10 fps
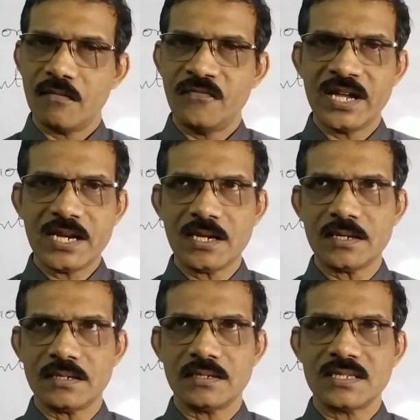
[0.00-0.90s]

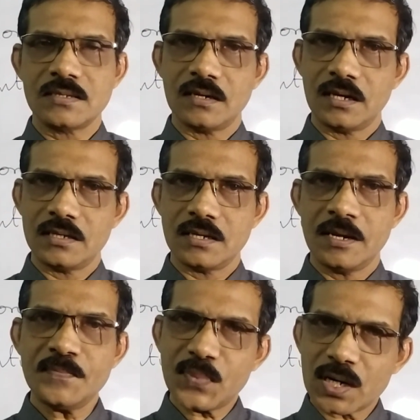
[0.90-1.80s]
very
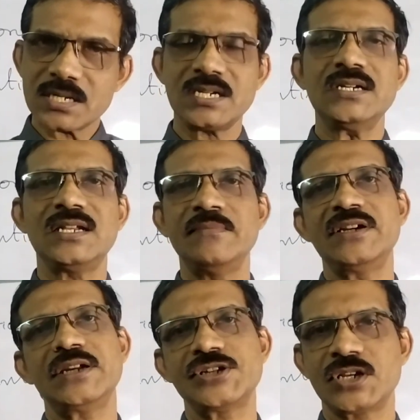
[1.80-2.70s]
important
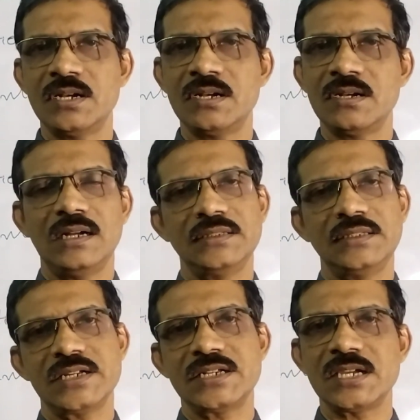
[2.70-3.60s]
limitation
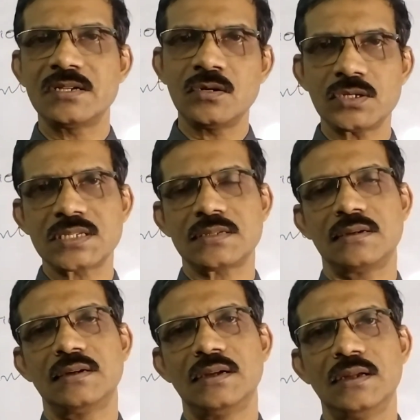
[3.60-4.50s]
that it ignores
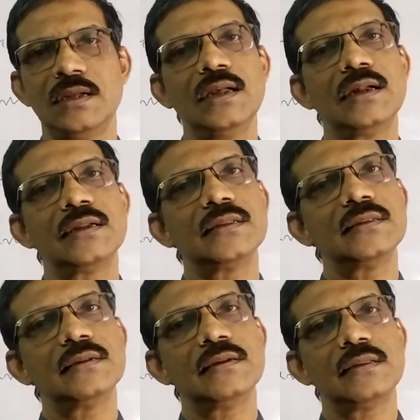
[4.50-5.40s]

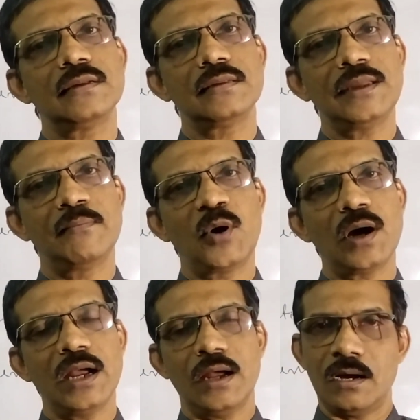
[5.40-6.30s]
the
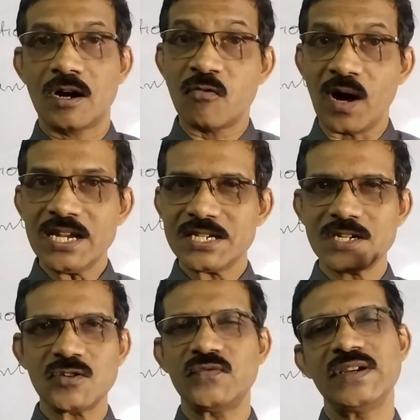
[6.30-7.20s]

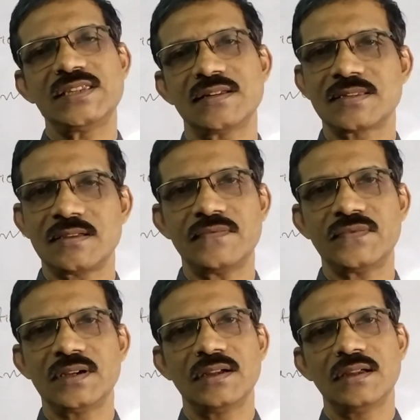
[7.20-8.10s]
qualitative features of
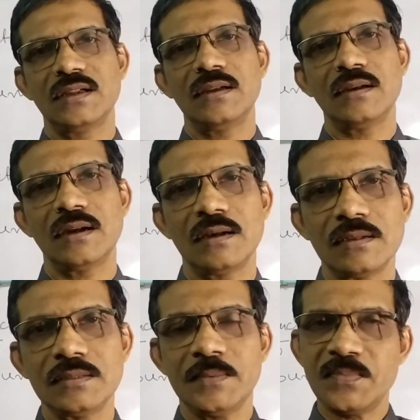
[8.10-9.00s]

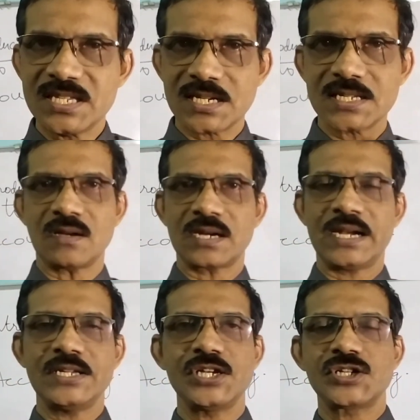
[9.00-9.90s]
the business
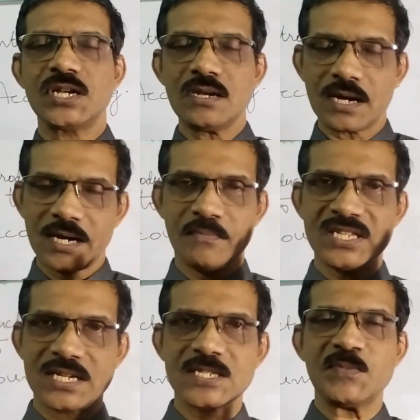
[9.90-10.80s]
organization,
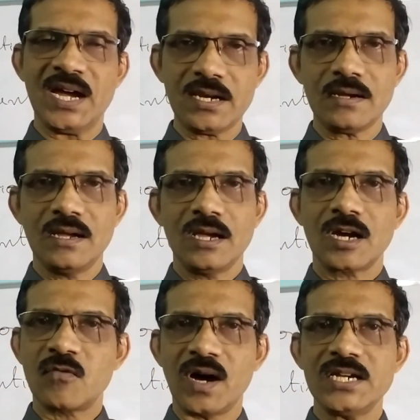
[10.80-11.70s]
businessman,
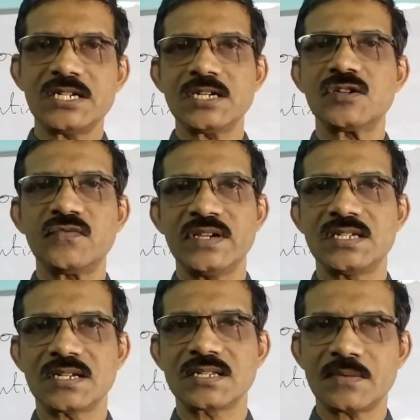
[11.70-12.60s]
qualitative
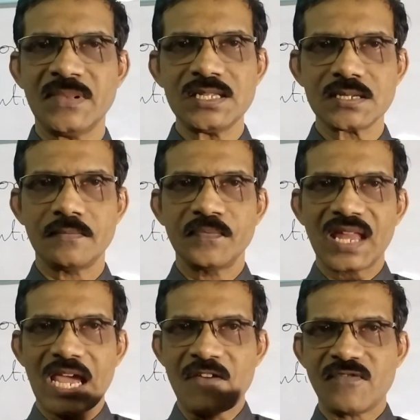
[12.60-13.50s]
features. That means
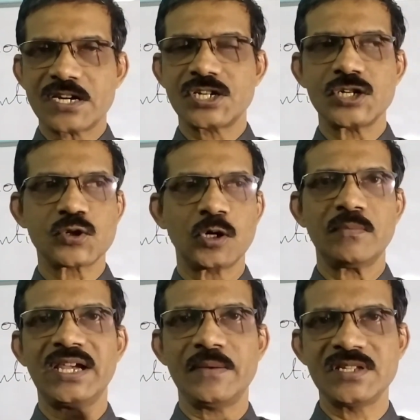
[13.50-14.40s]
affection shown
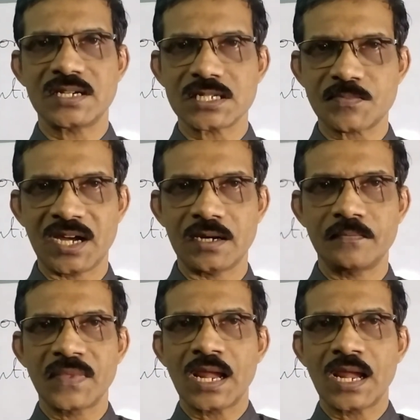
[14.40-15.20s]
by a businessman,